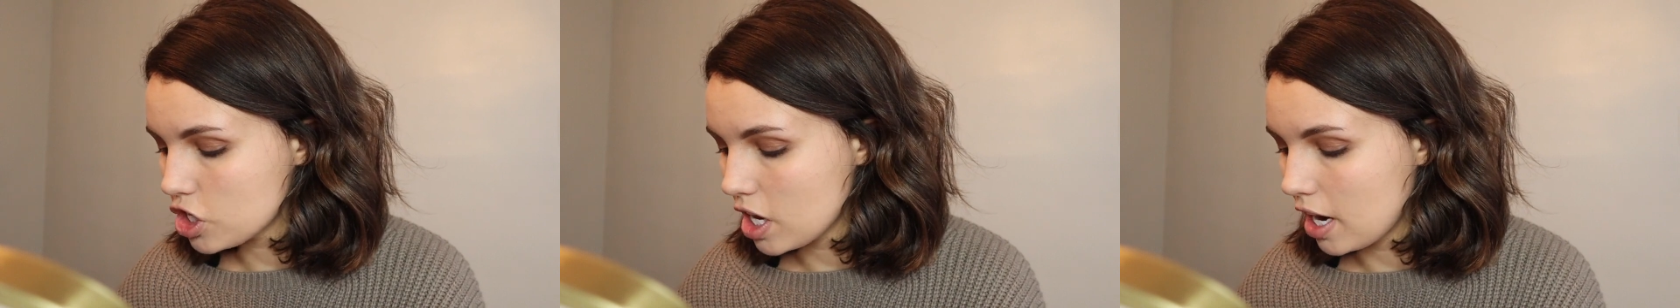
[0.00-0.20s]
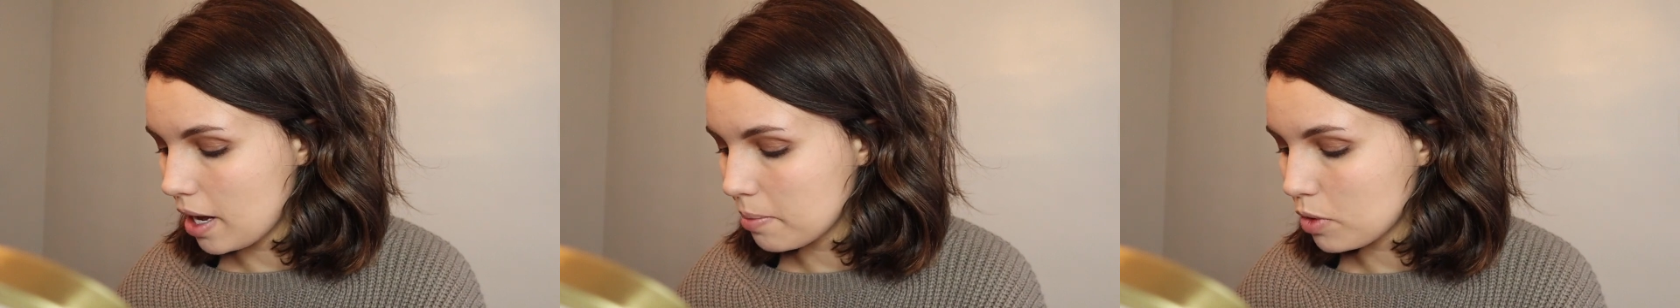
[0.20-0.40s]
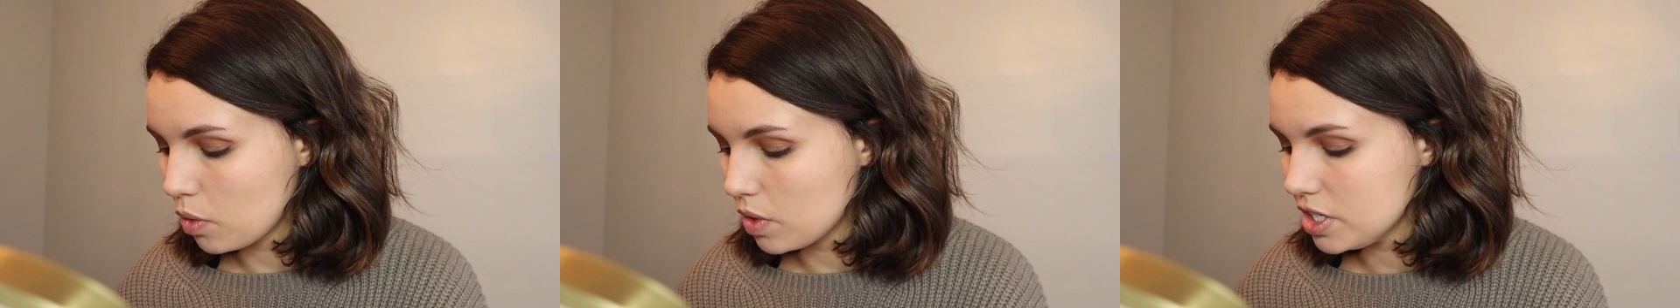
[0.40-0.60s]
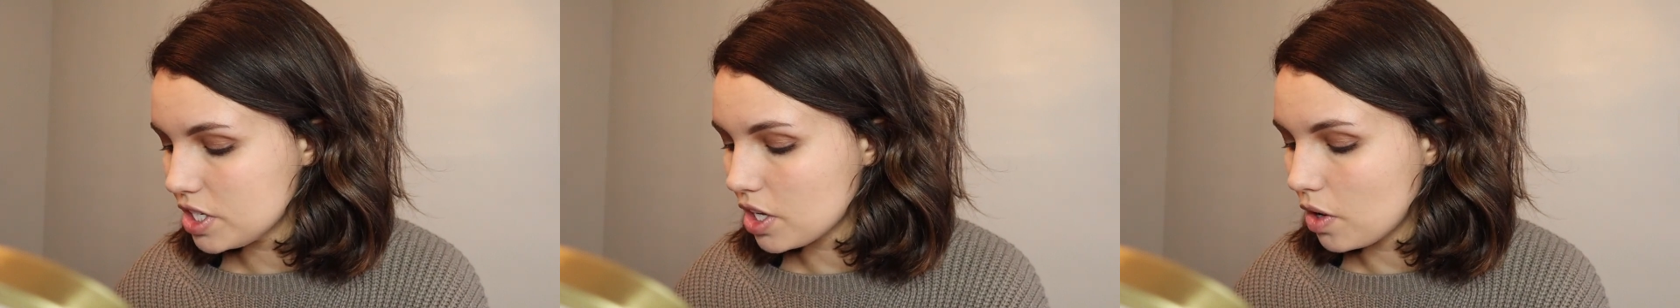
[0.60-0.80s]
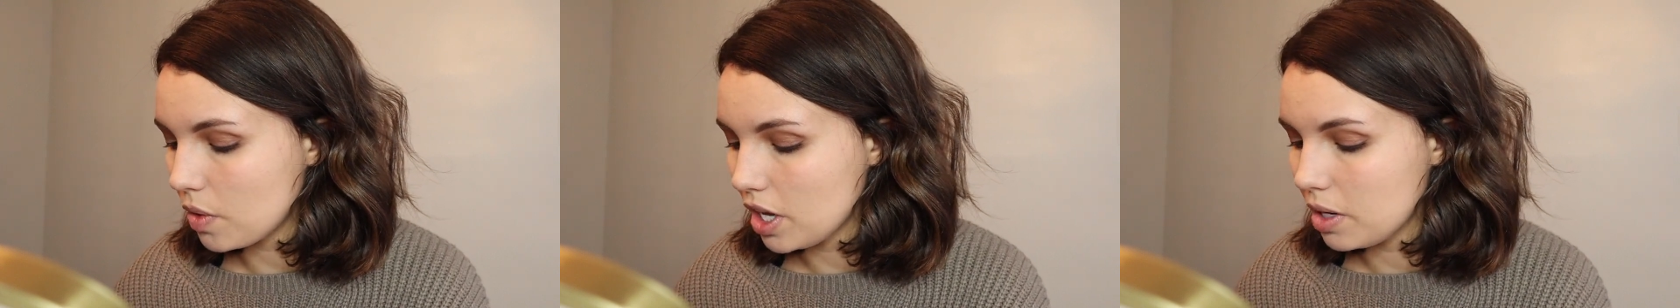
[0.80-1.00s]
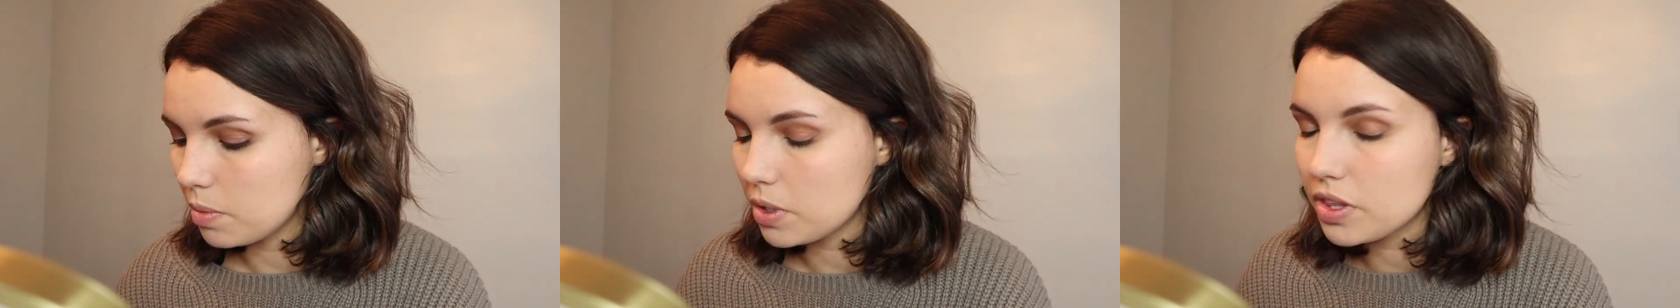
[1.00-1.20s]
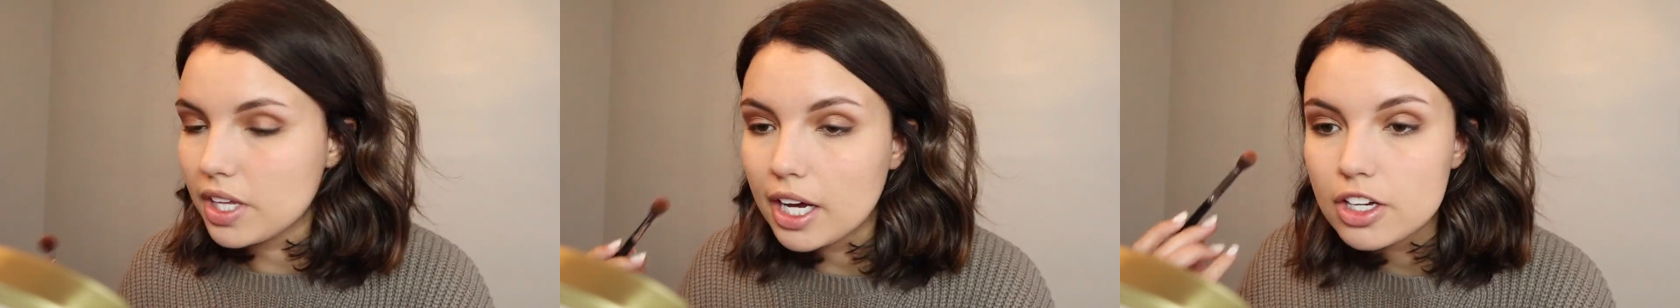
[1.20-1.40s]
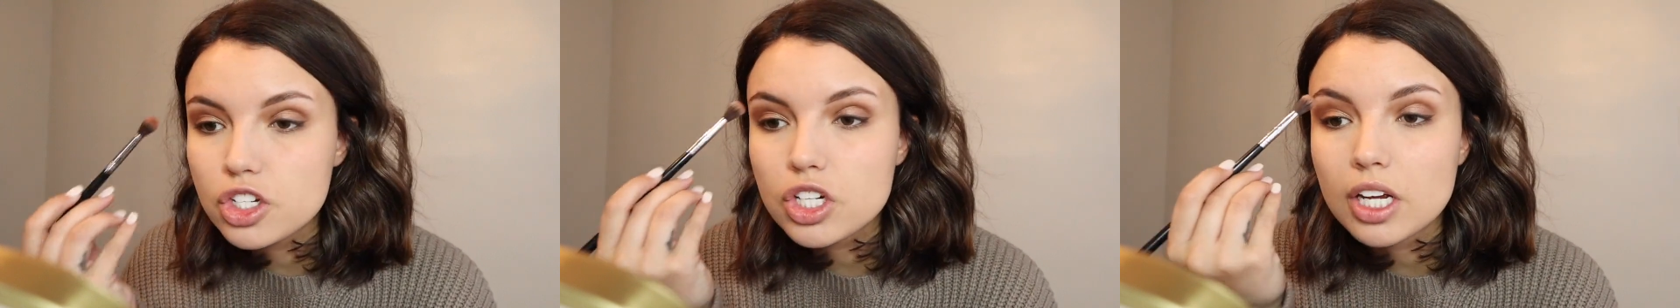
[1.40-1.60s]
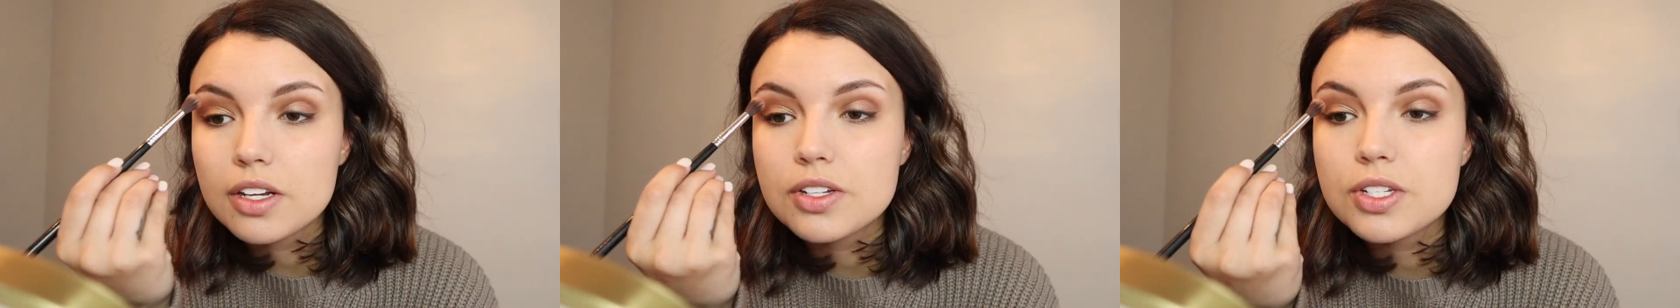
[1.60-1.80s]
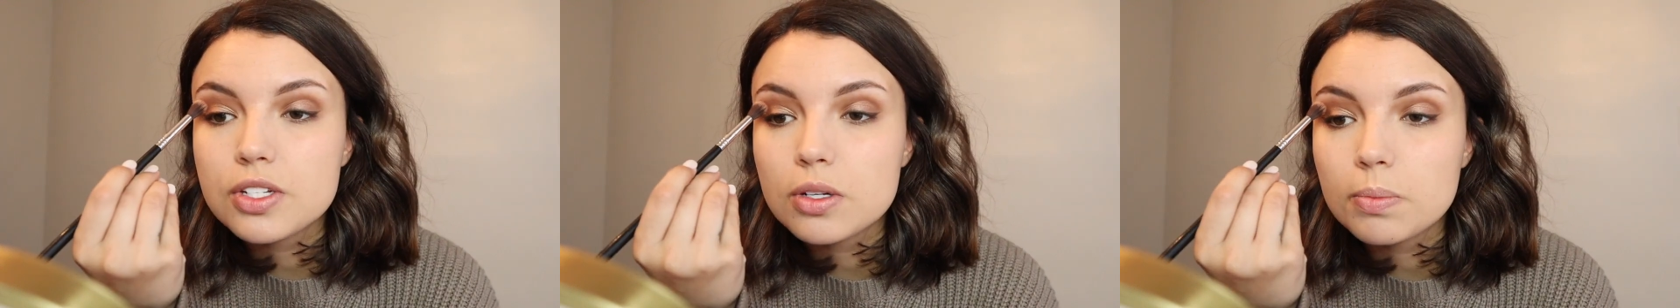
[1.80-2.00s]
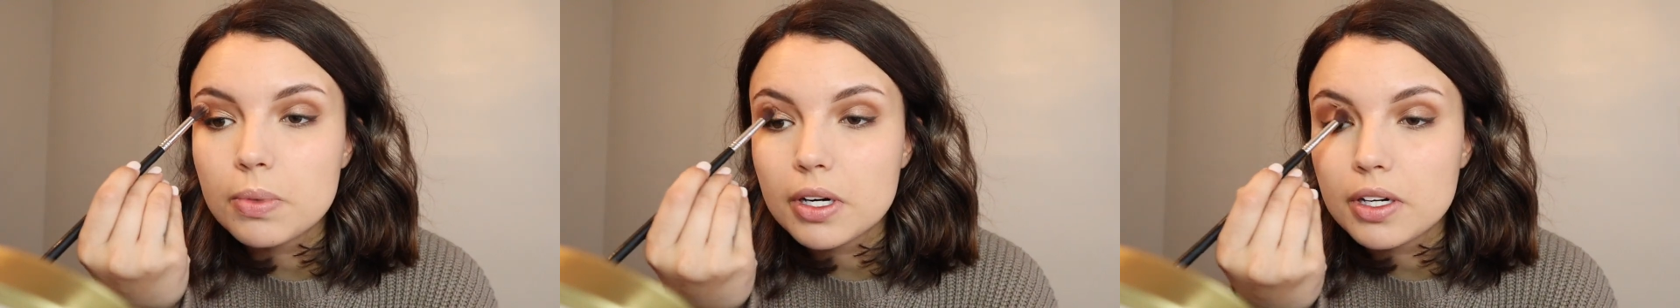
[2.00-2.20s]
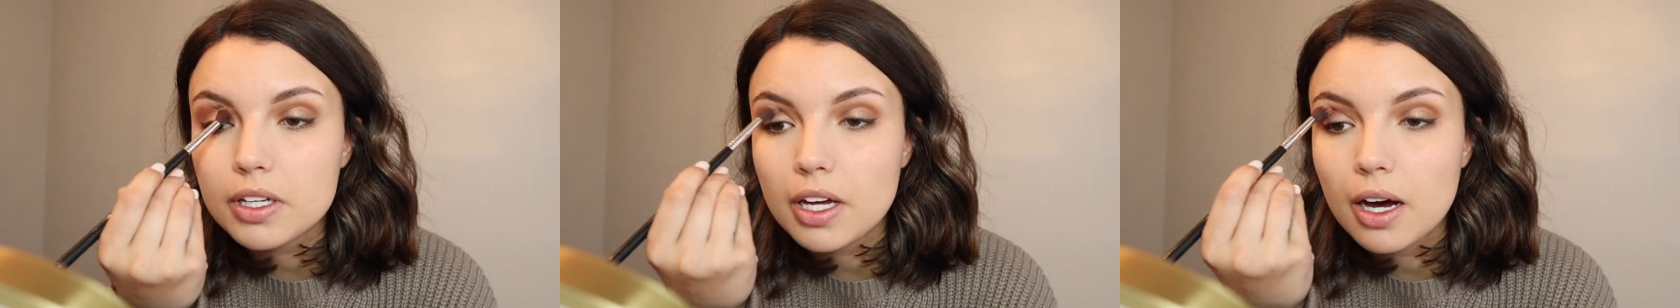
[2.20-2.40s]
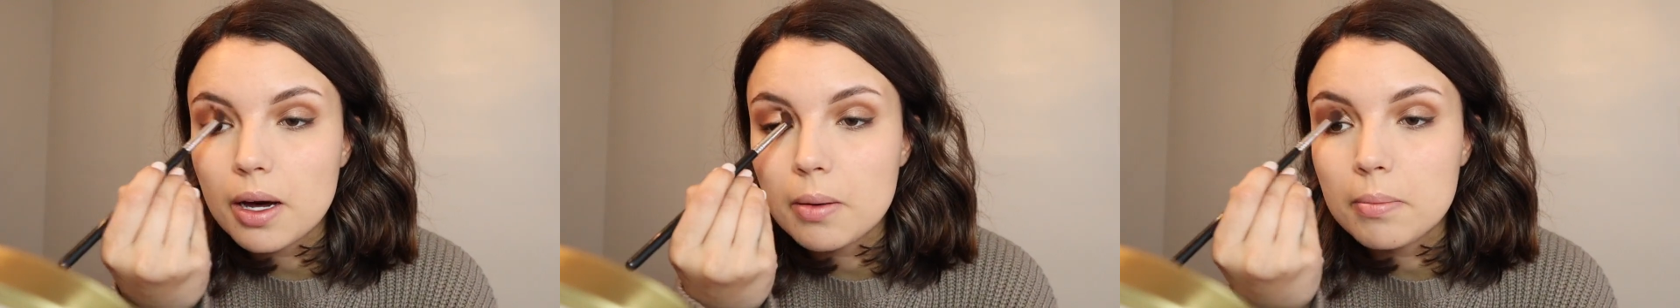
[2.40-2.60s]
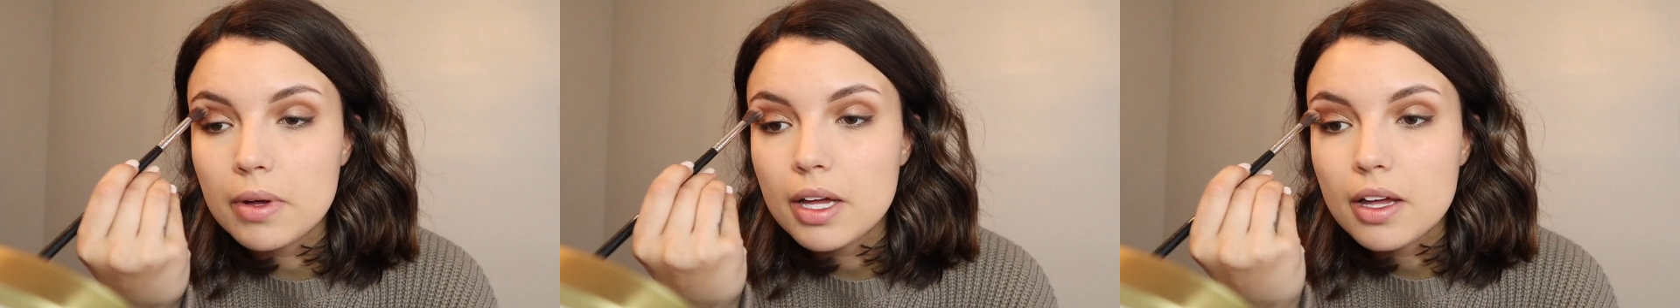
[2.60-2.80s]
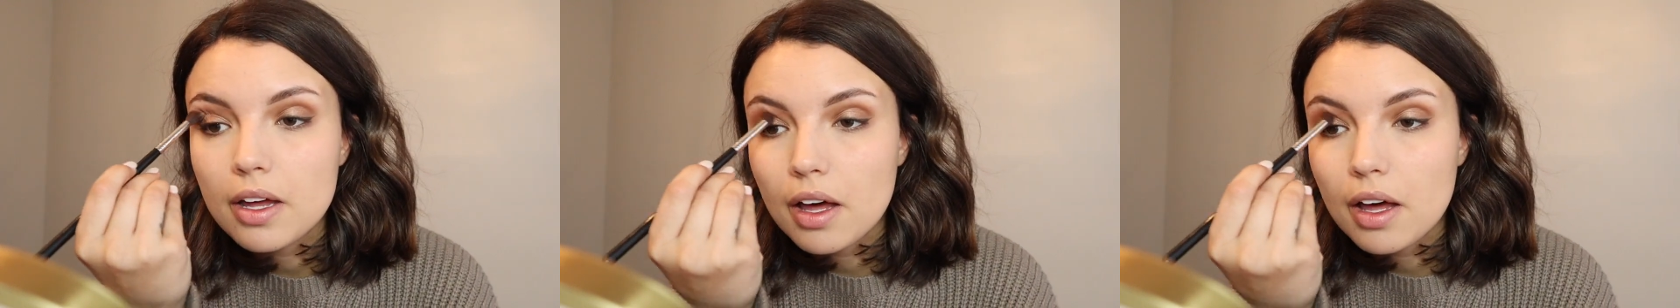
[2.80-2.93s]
and I'm going to go in with that shade Super Yum,